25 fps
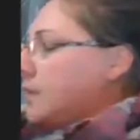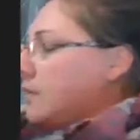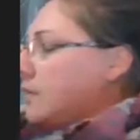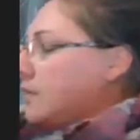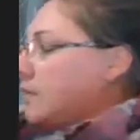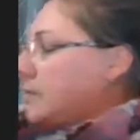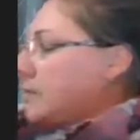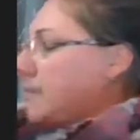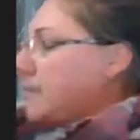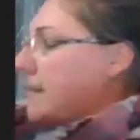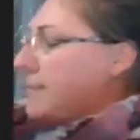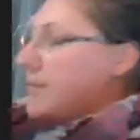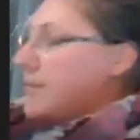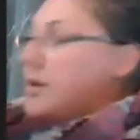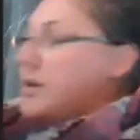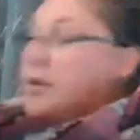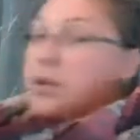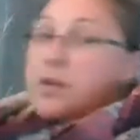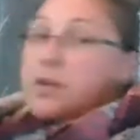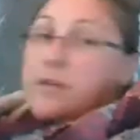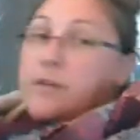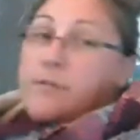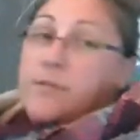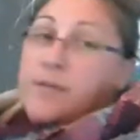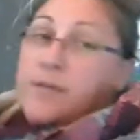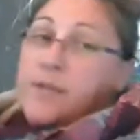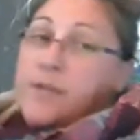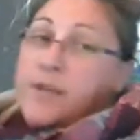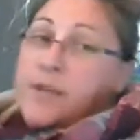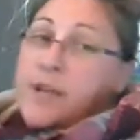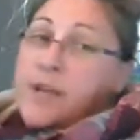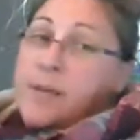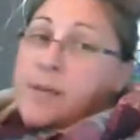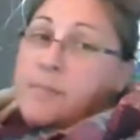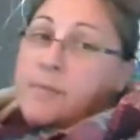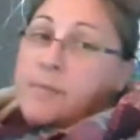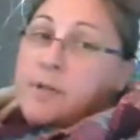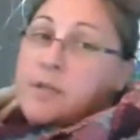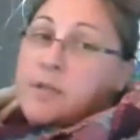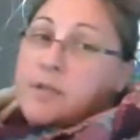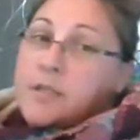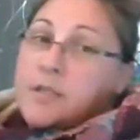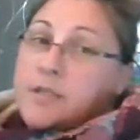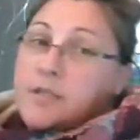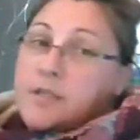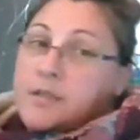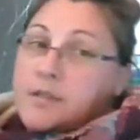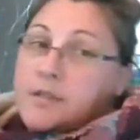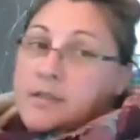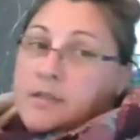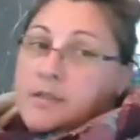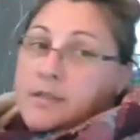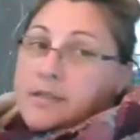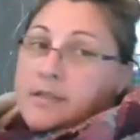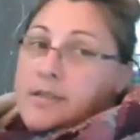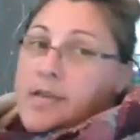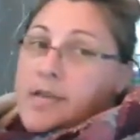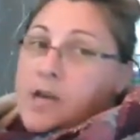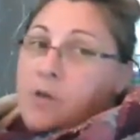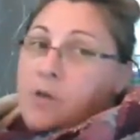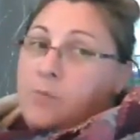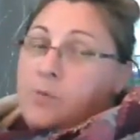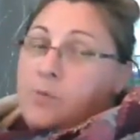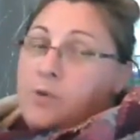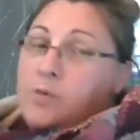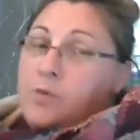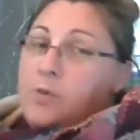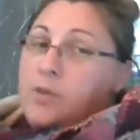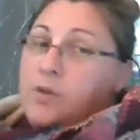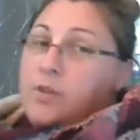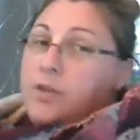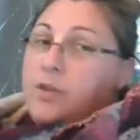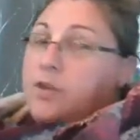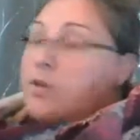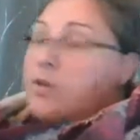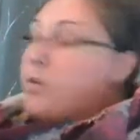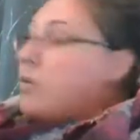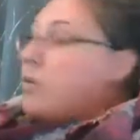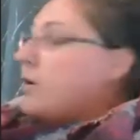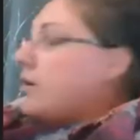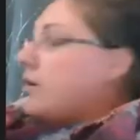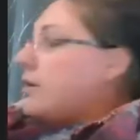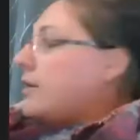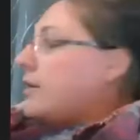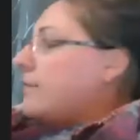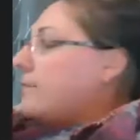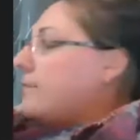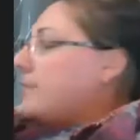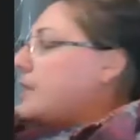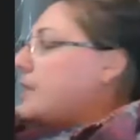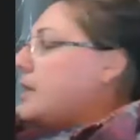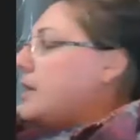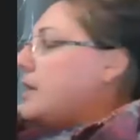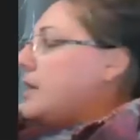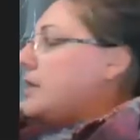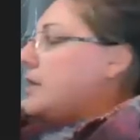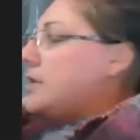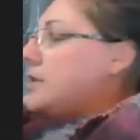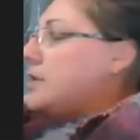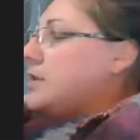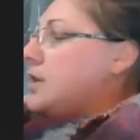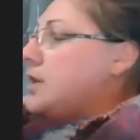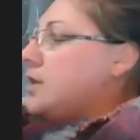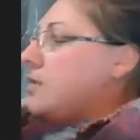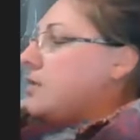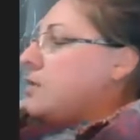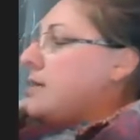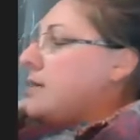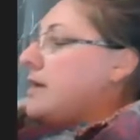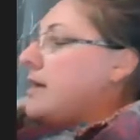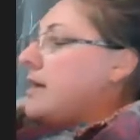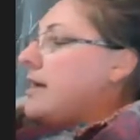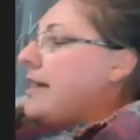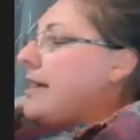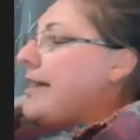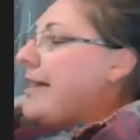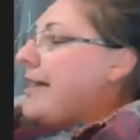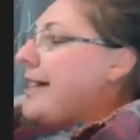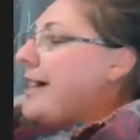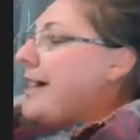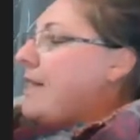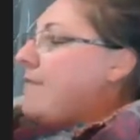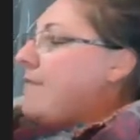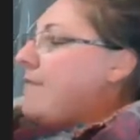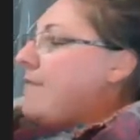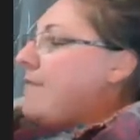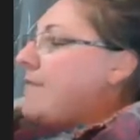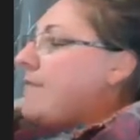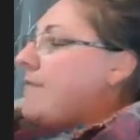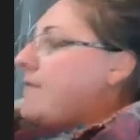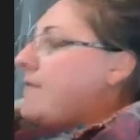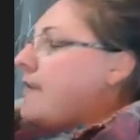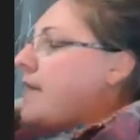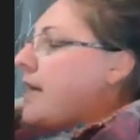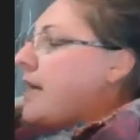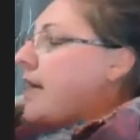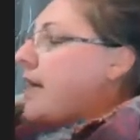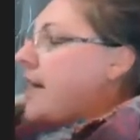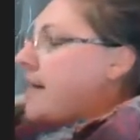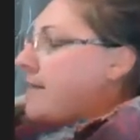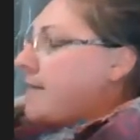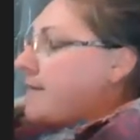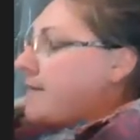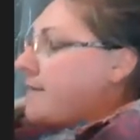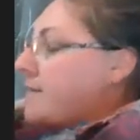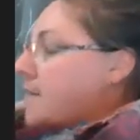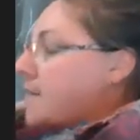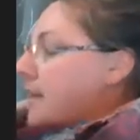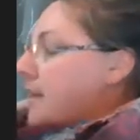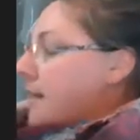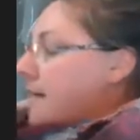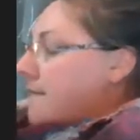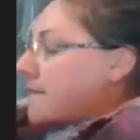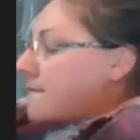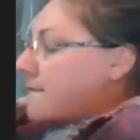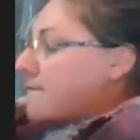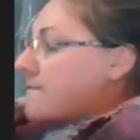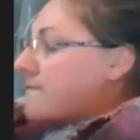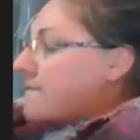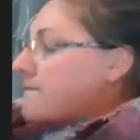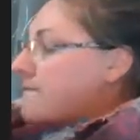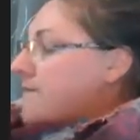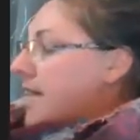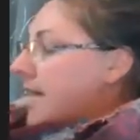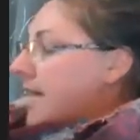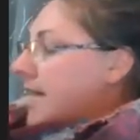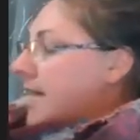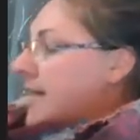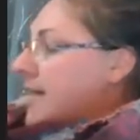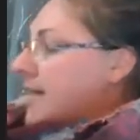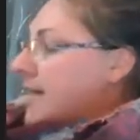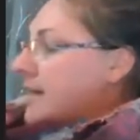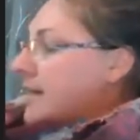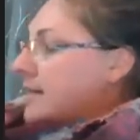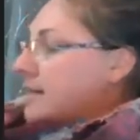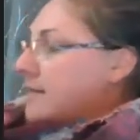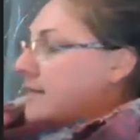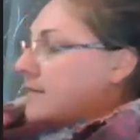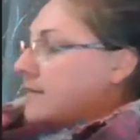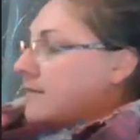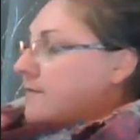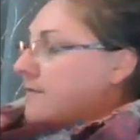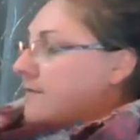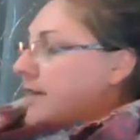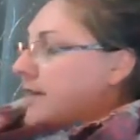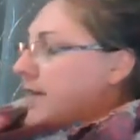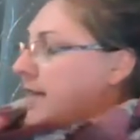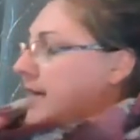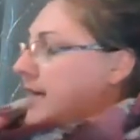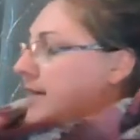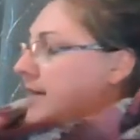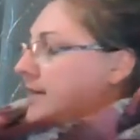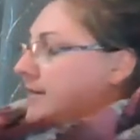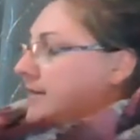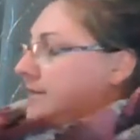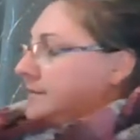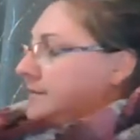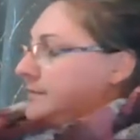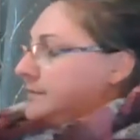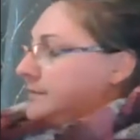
Remember, look for the numbers to help you with your order. So F, F, fan, fan.